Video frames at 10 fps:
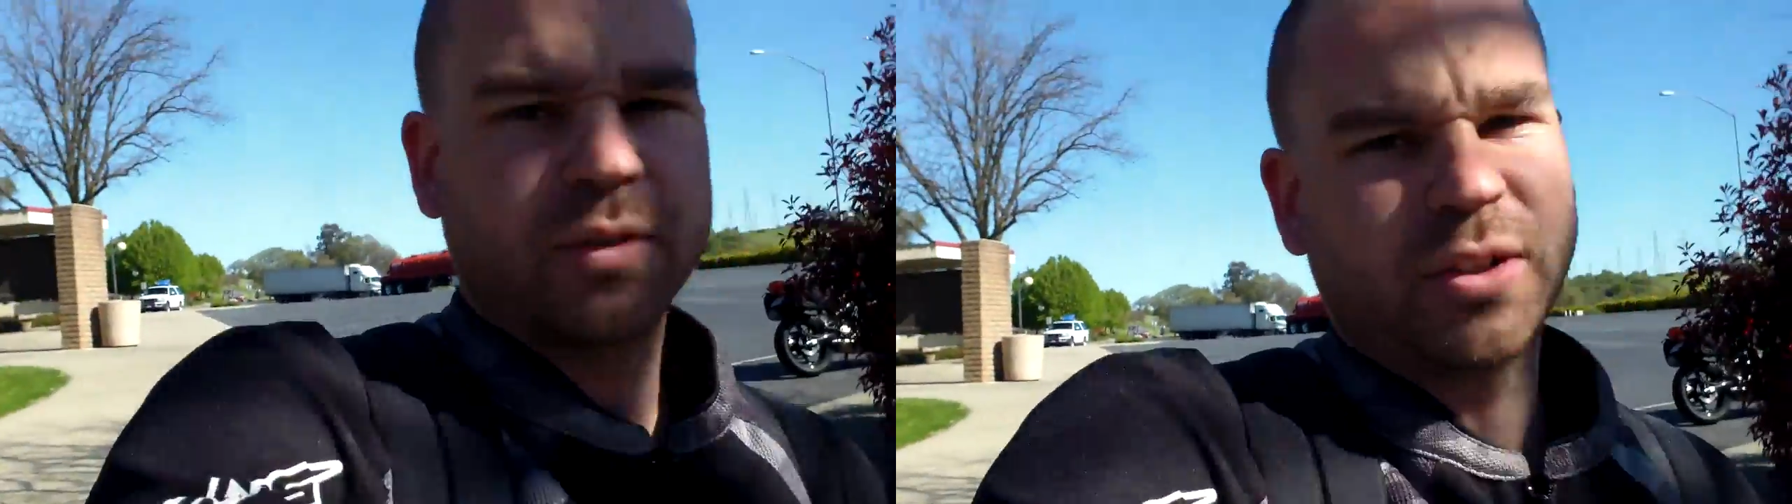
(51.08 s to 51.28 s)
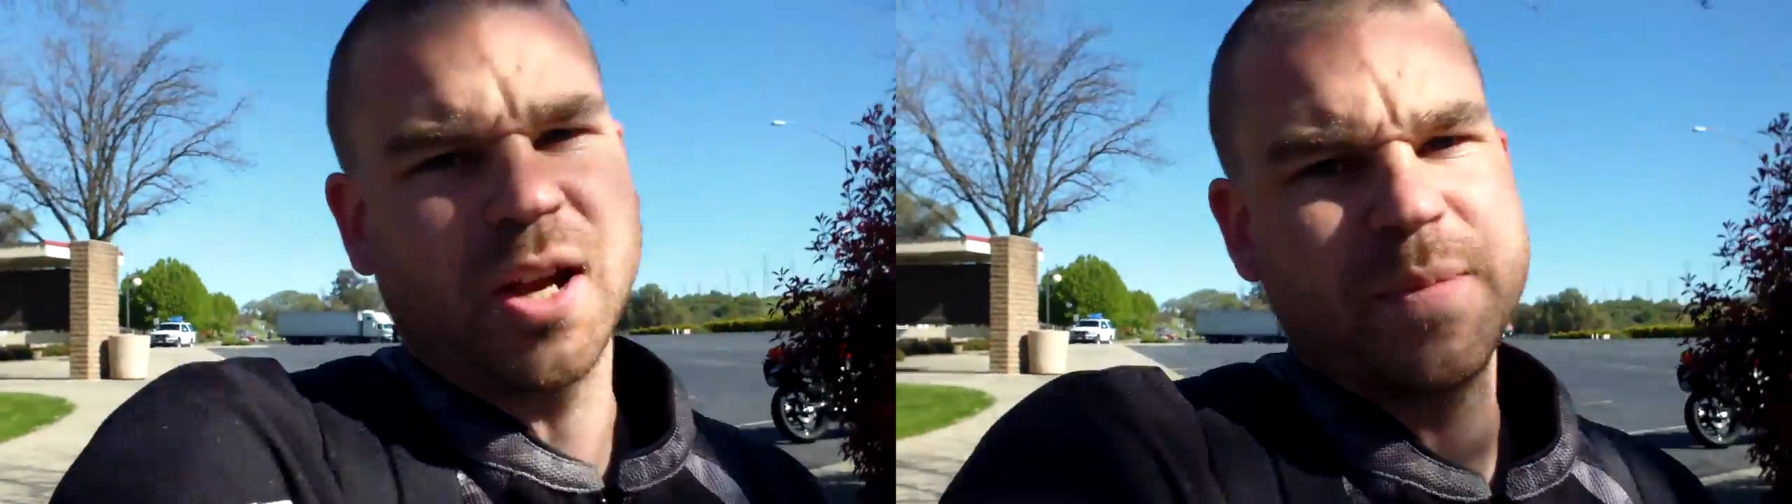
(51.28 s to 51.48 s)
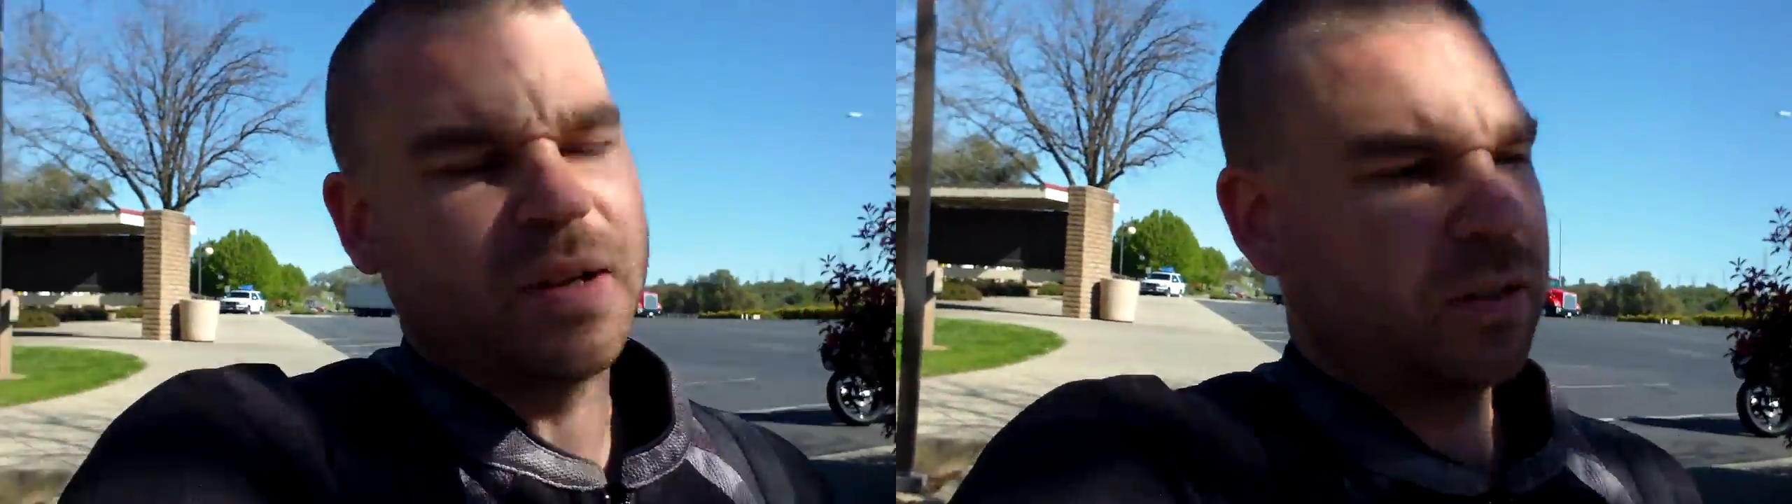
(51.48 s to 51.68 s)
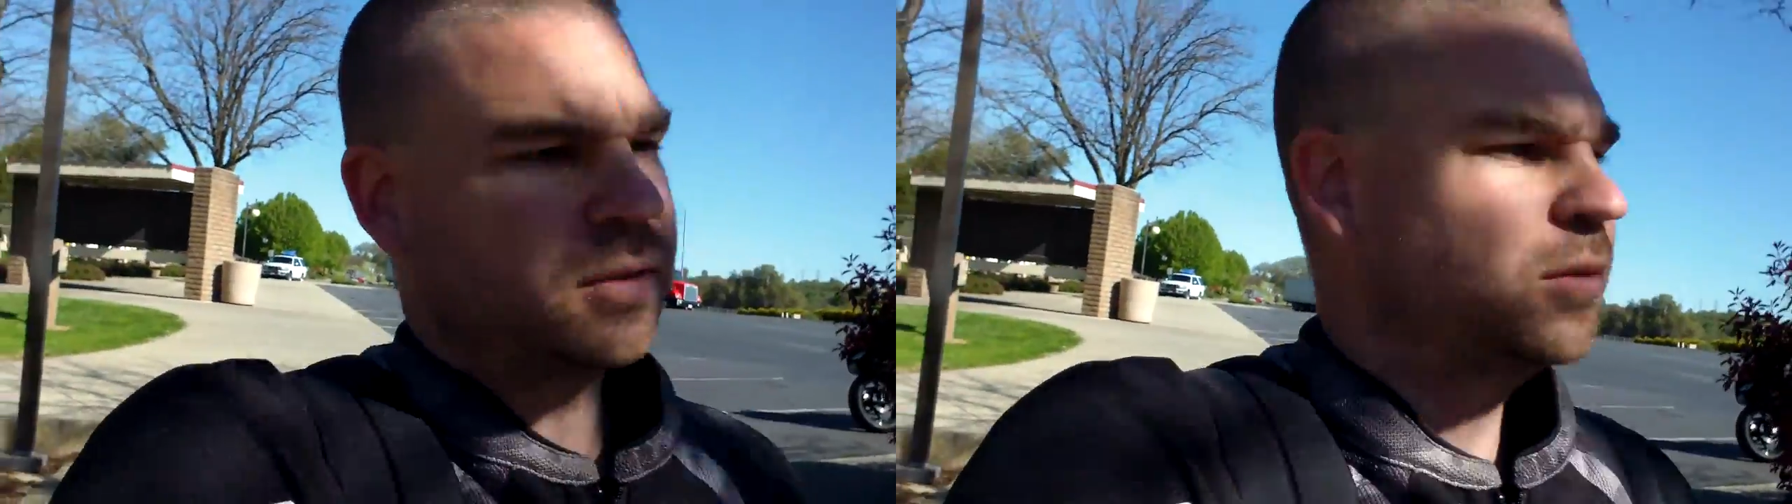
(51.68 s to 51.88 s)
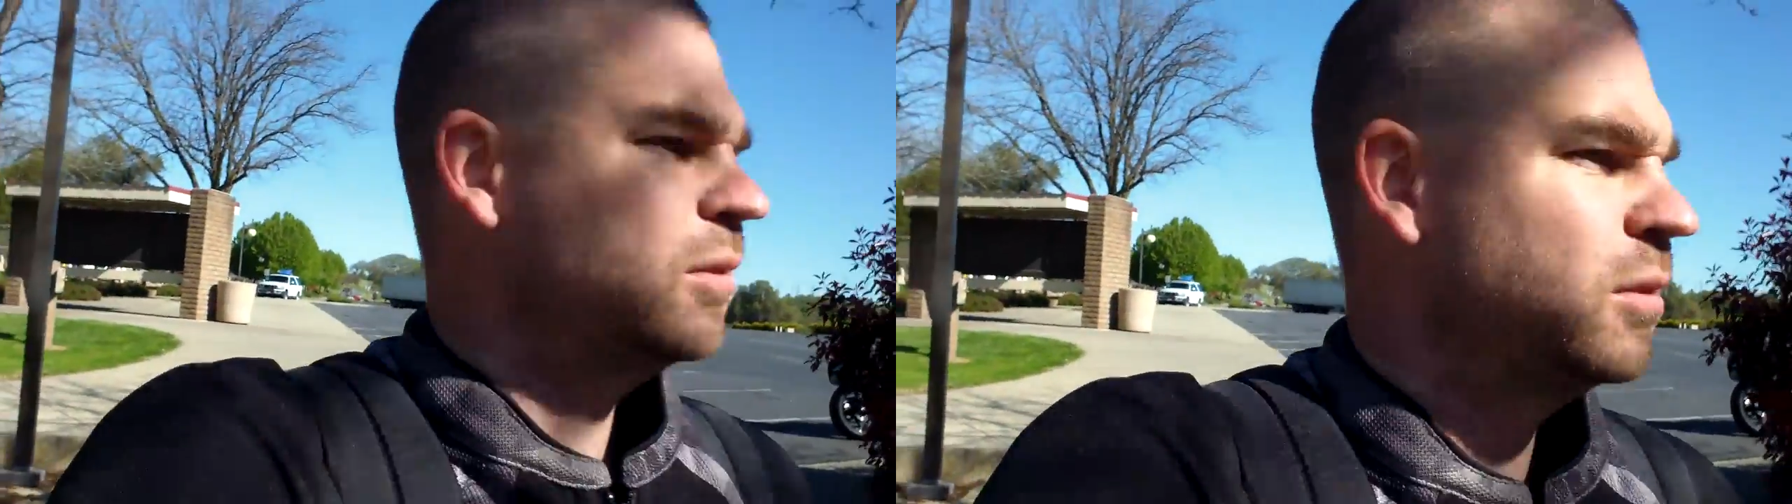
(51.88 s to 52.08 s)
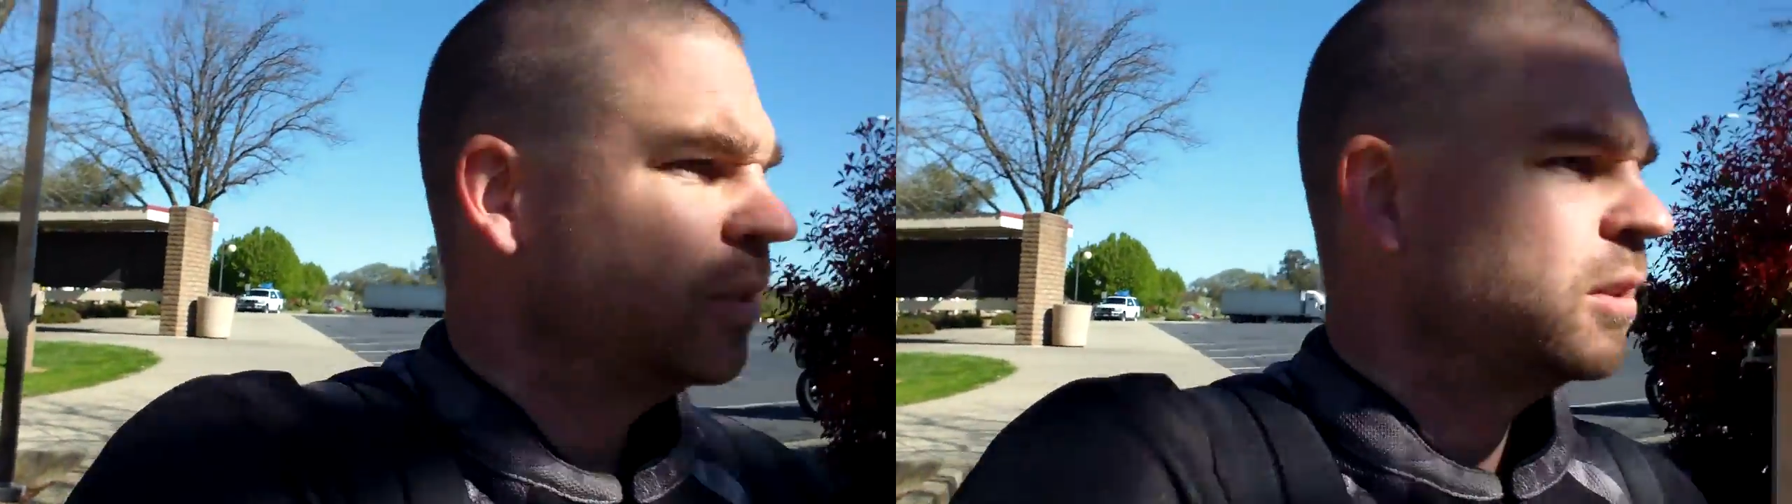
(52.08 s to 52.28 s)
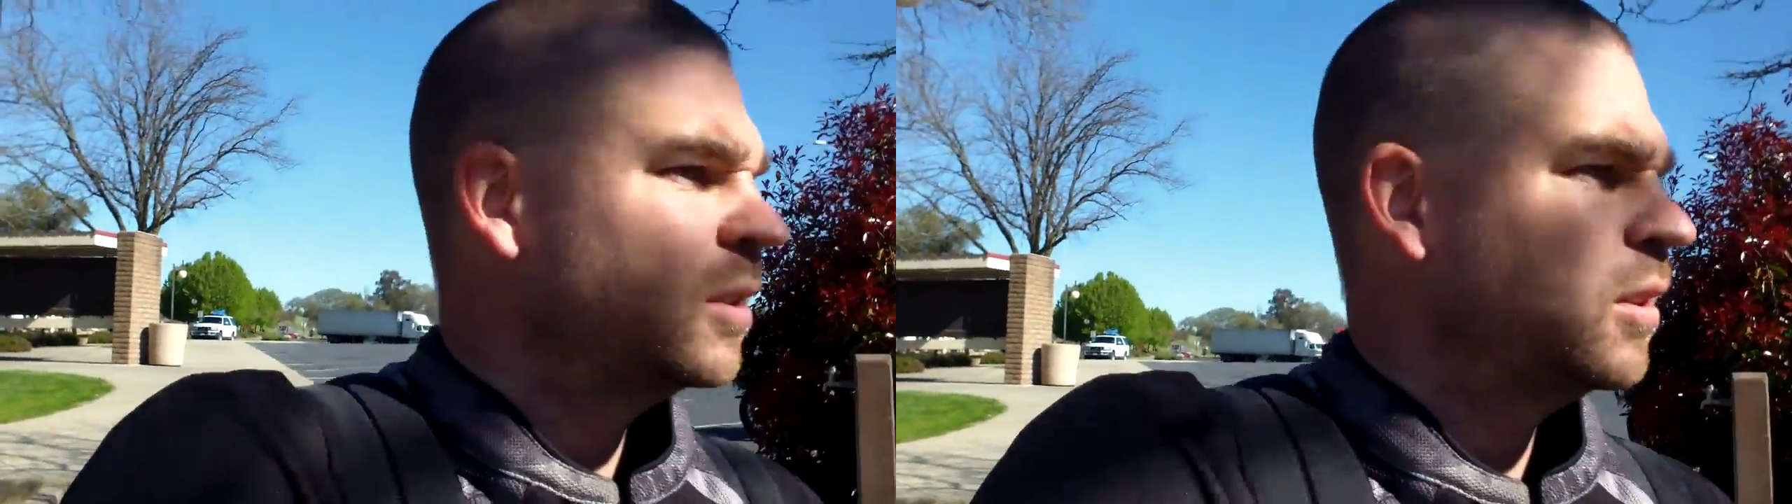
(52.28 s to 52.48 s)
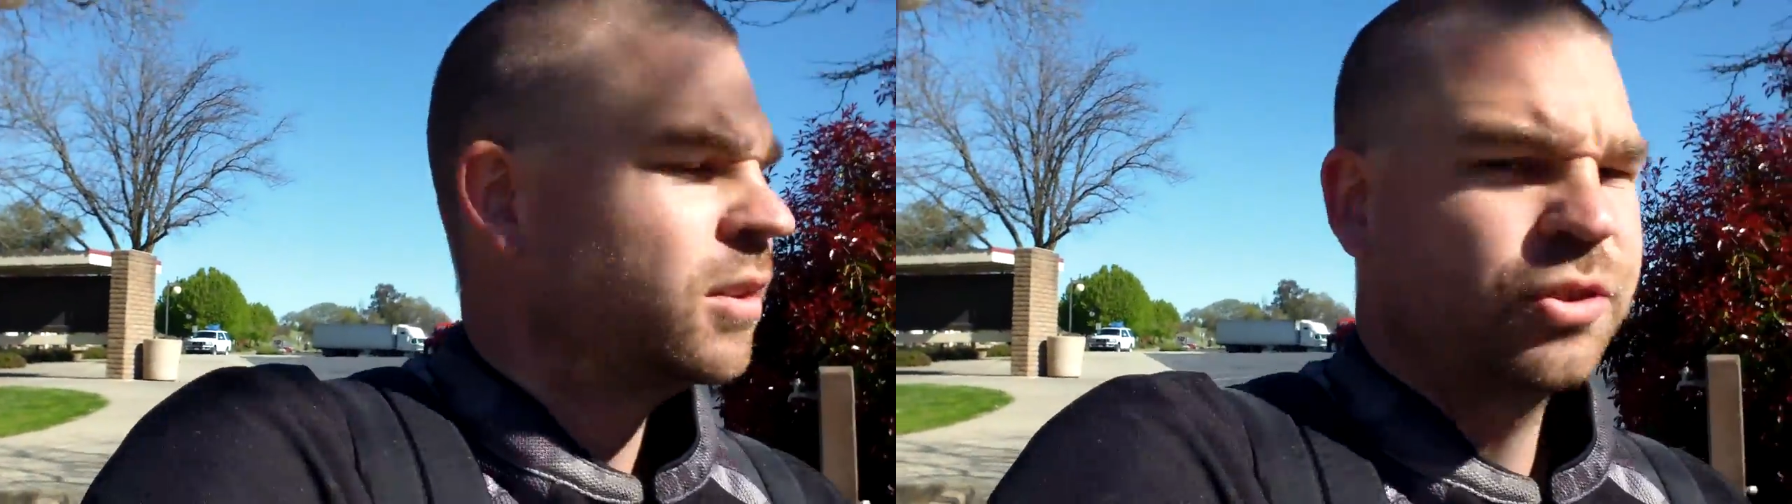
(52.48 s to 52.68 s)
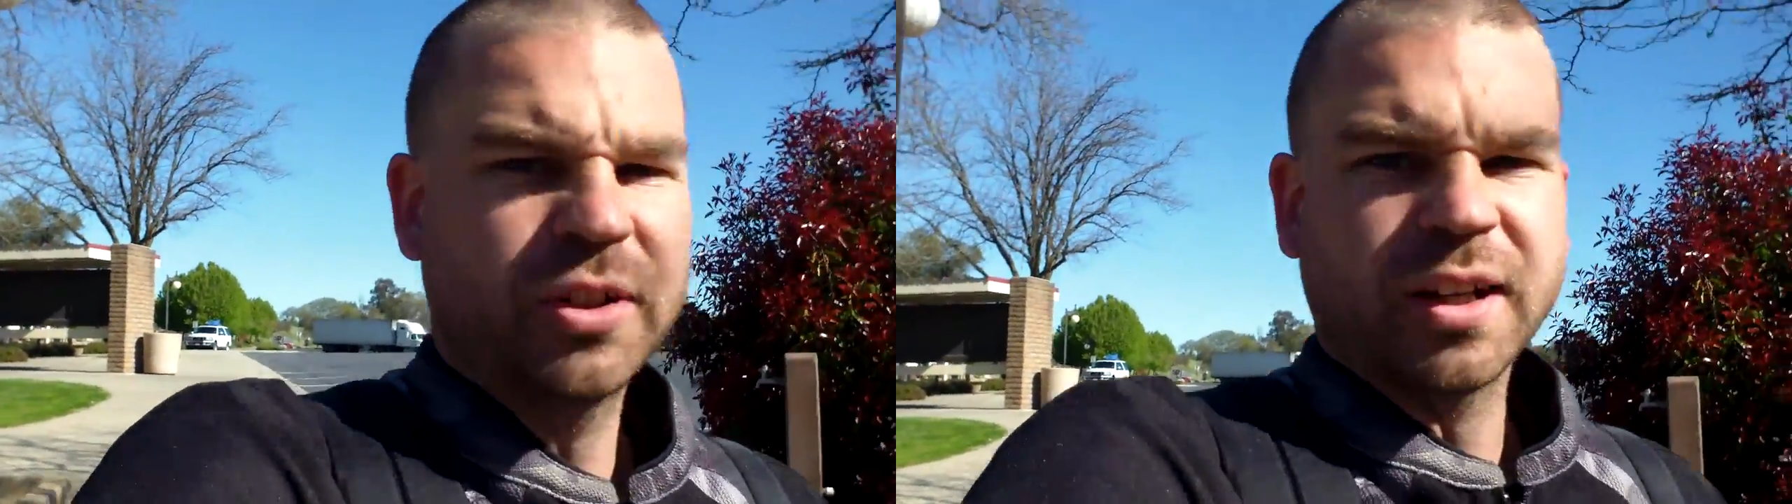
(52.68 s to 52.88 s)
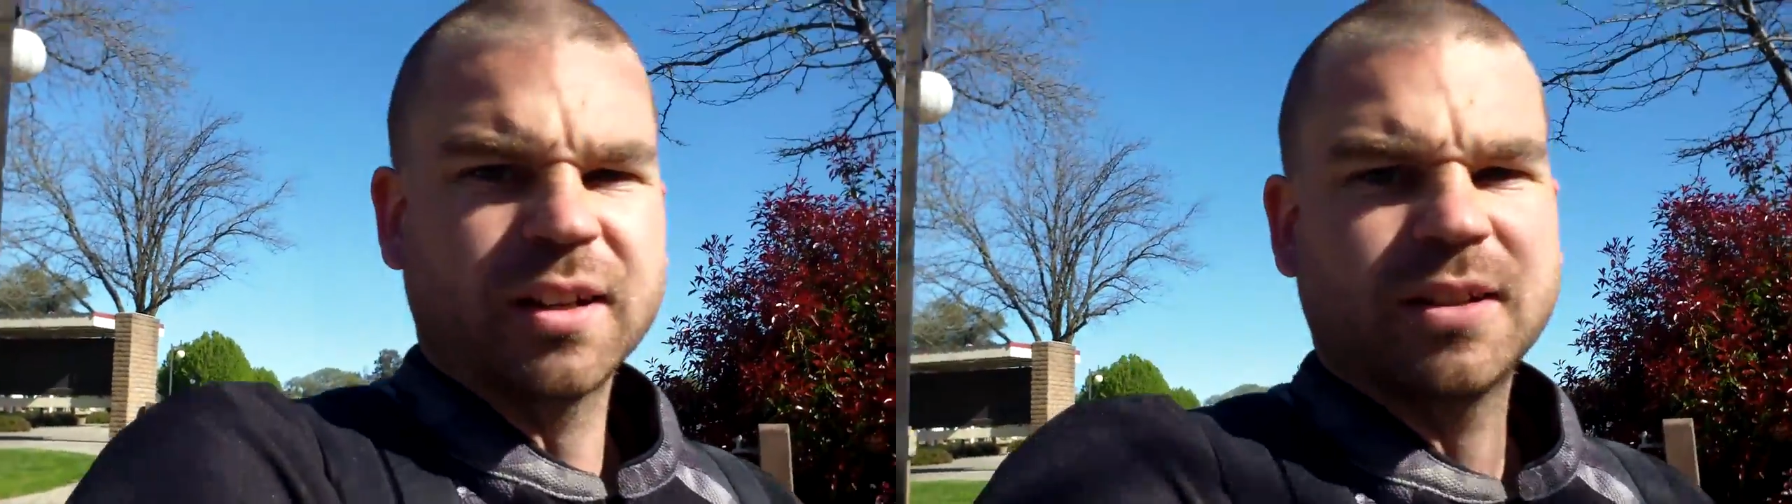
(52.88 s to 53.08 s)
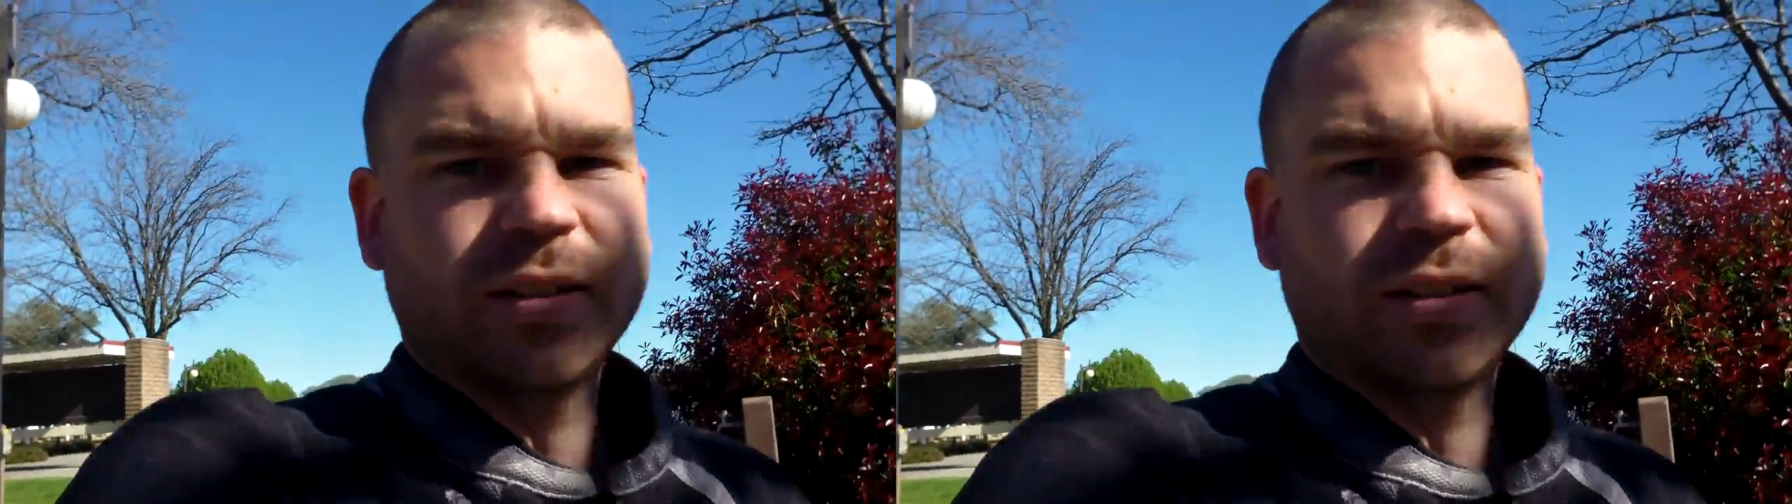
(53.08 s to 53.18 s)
that every time now. Check